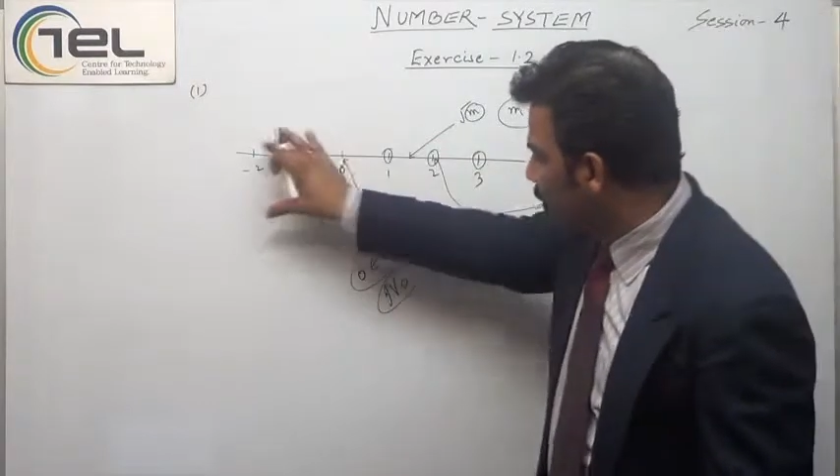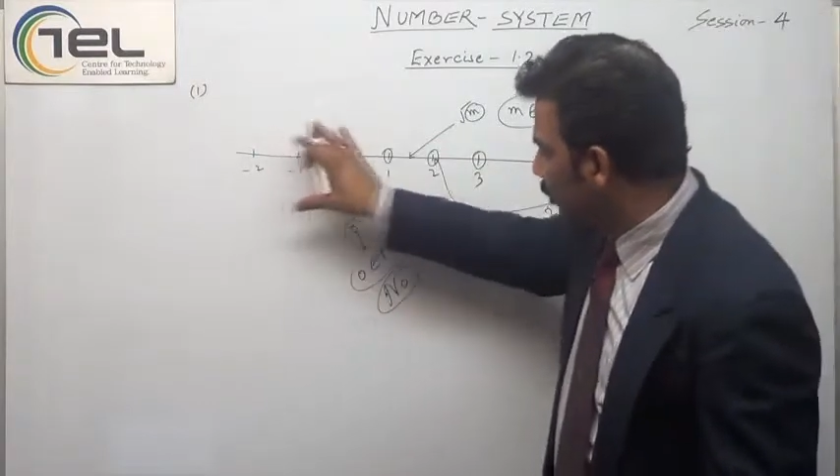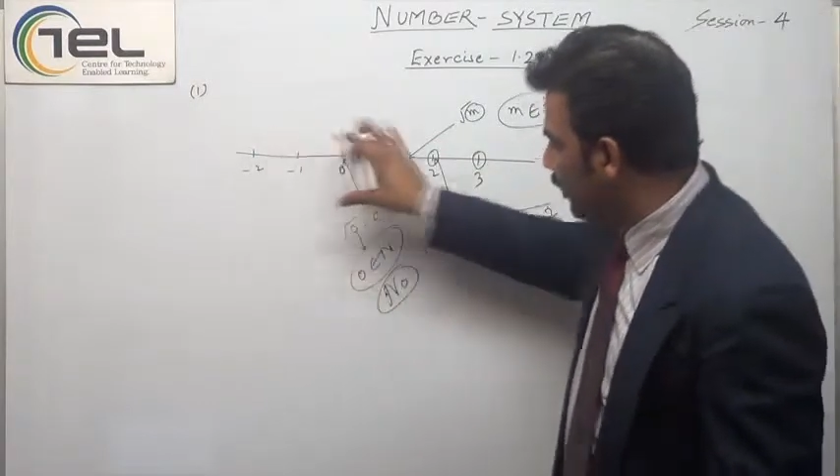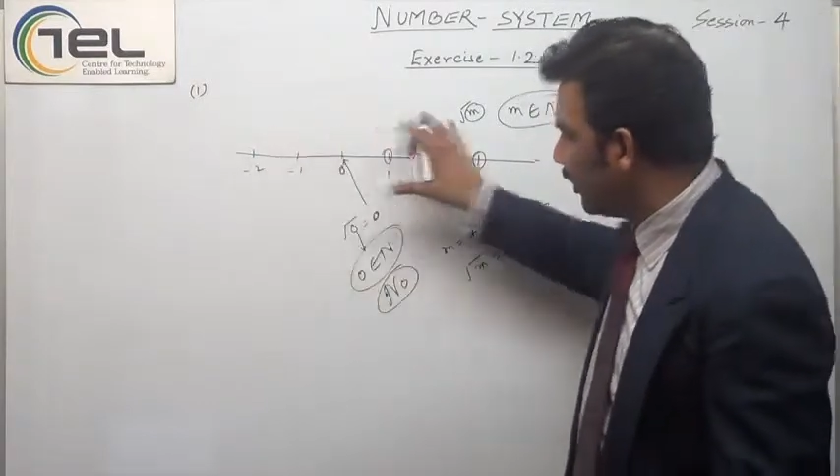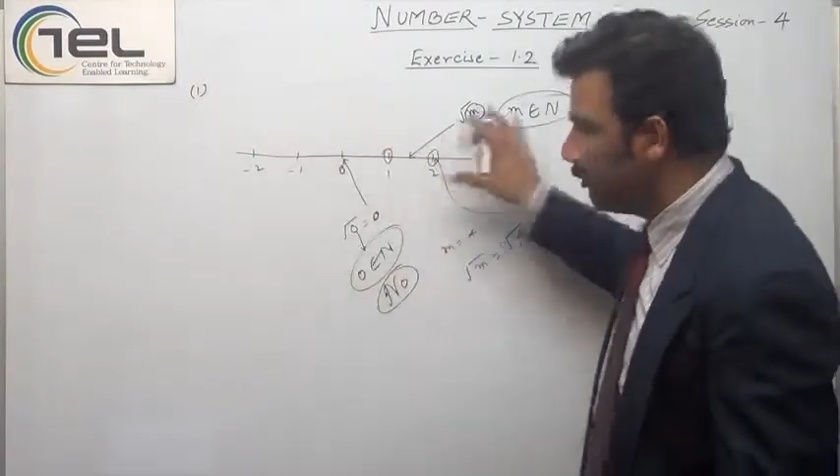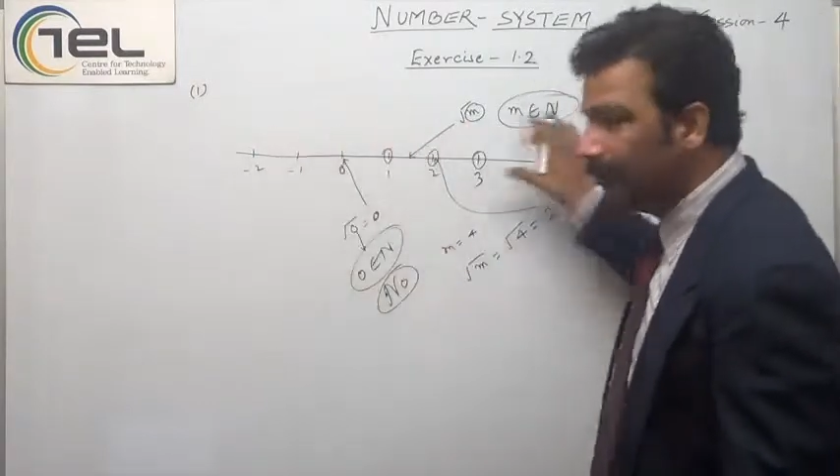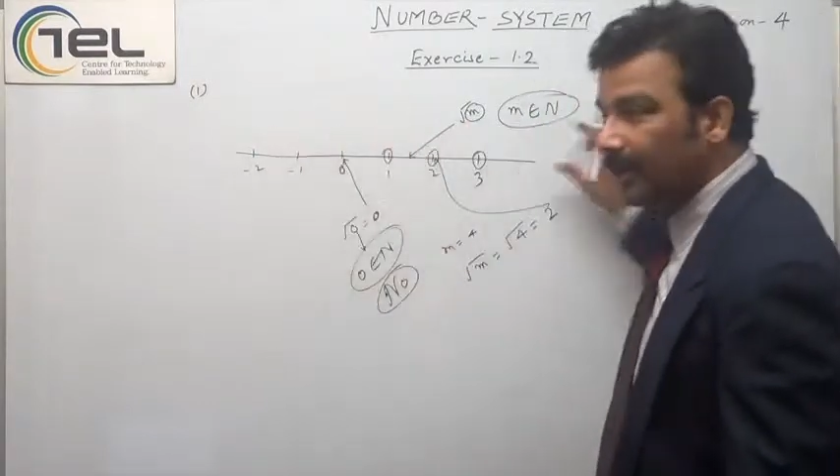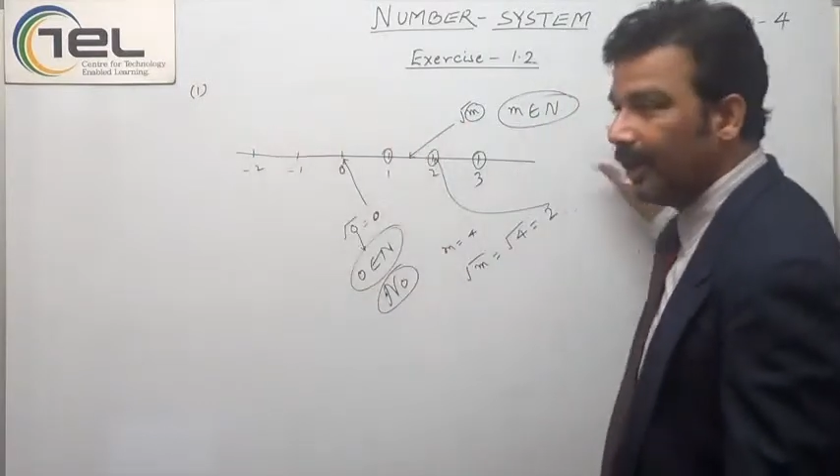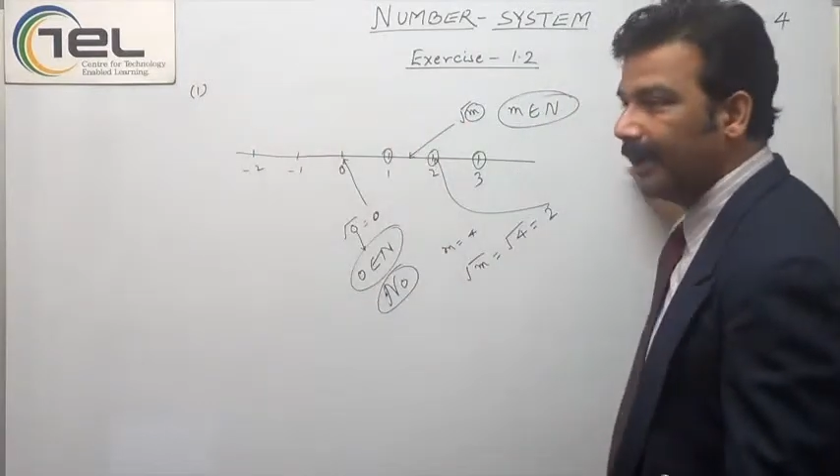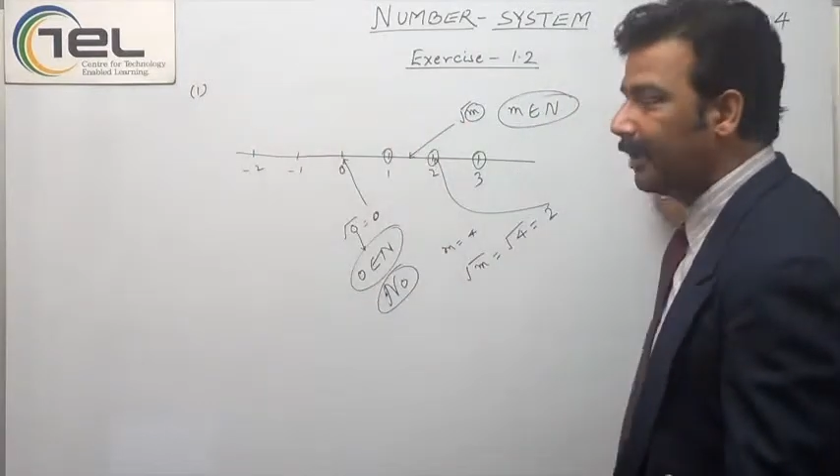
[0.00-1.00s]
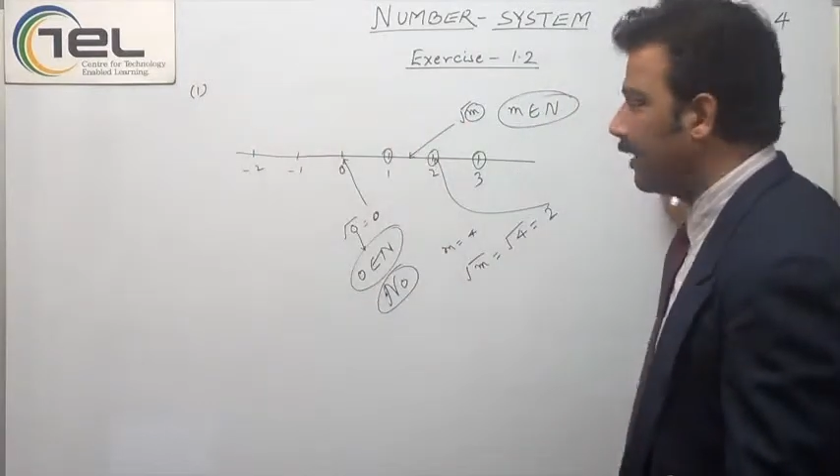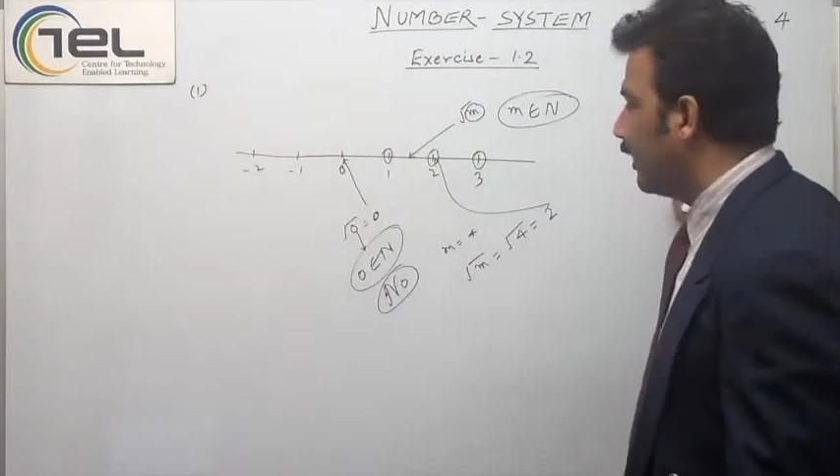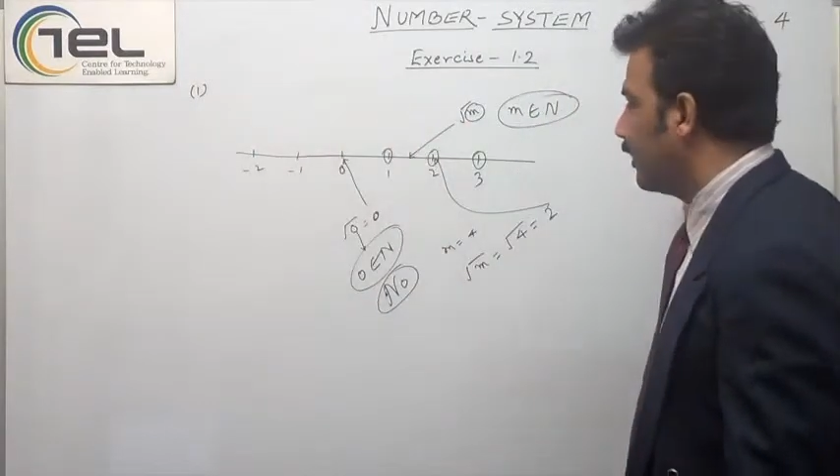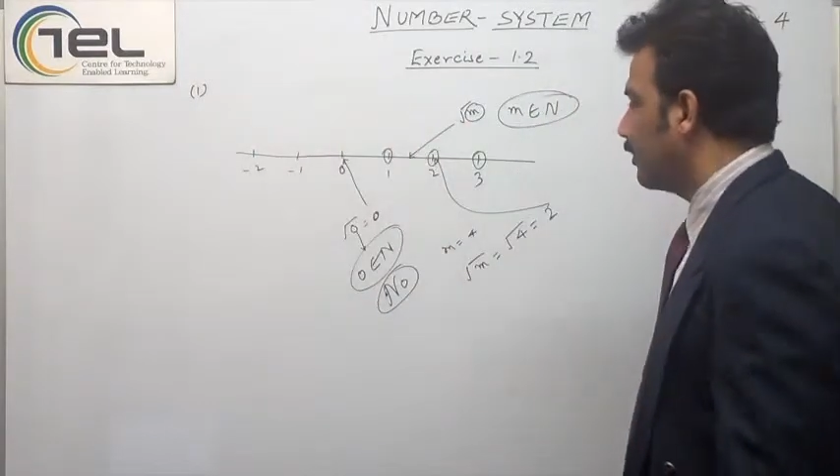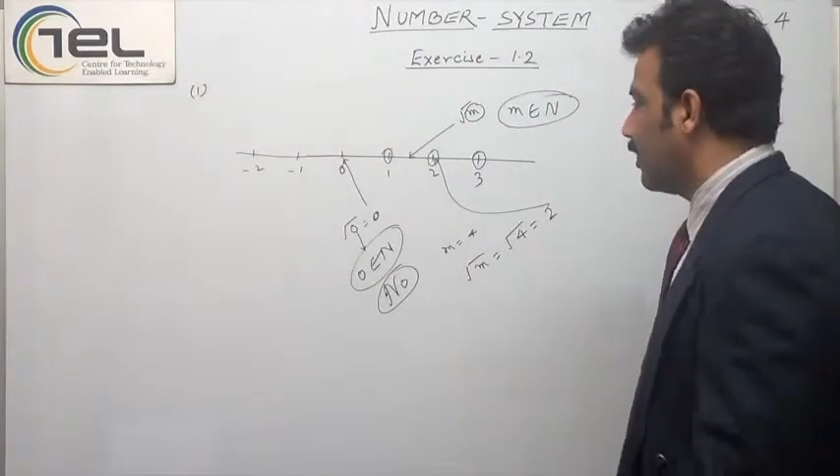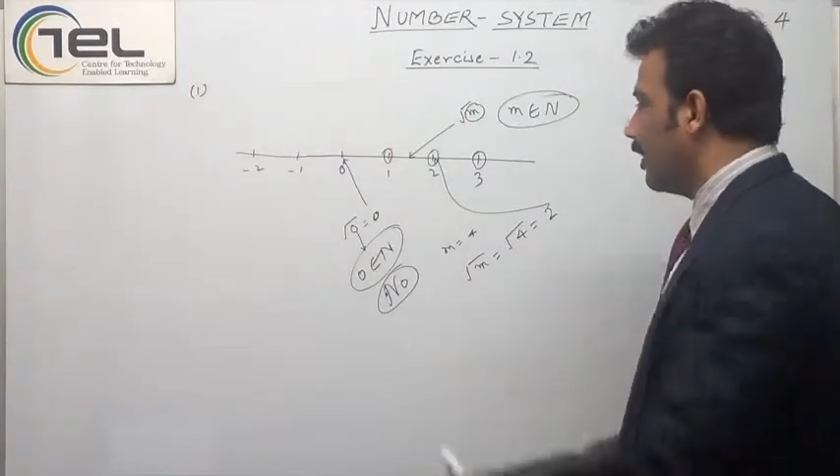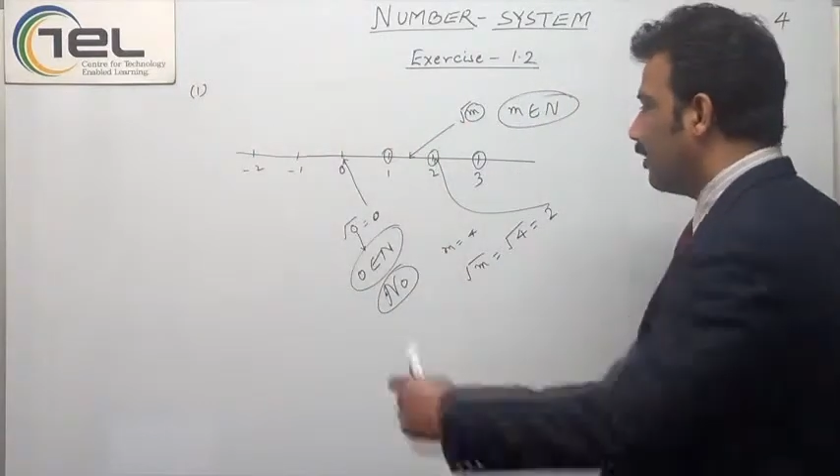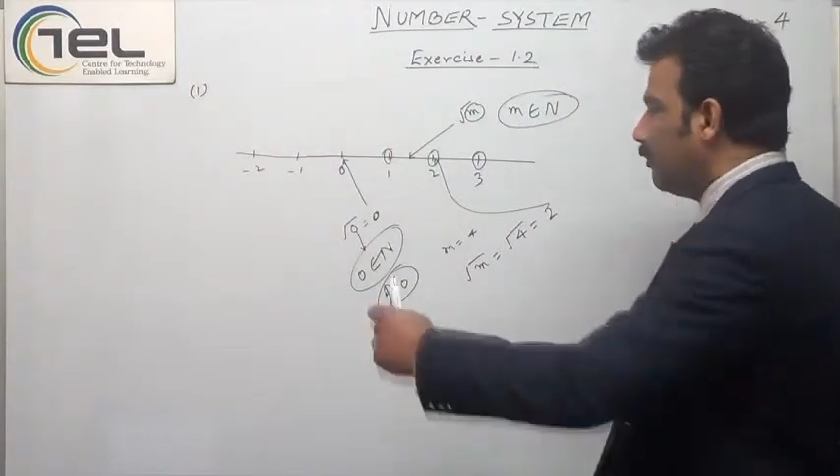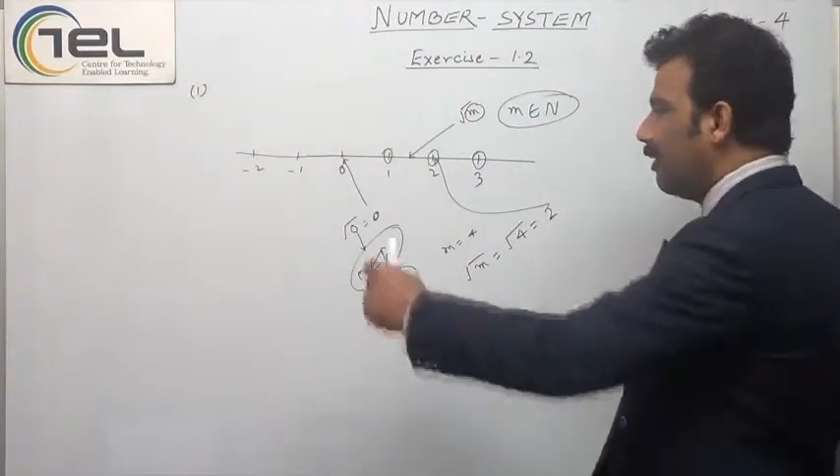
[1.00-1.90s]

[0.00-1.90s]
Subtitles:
on the number line can't